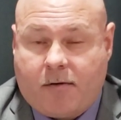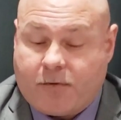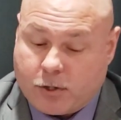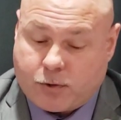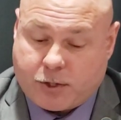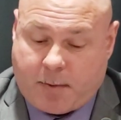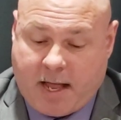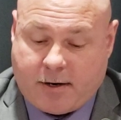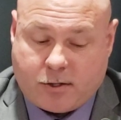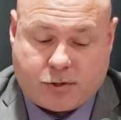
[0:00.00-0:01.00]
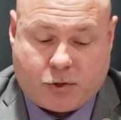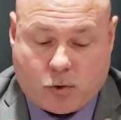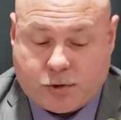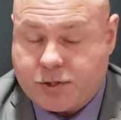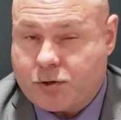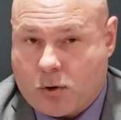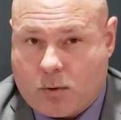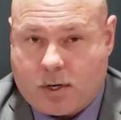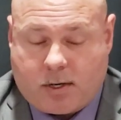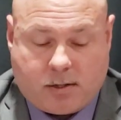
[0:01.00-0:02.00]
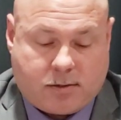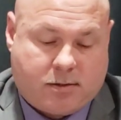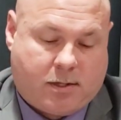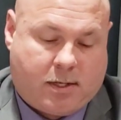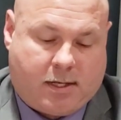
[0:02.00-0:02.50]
first responders, grocery store workers,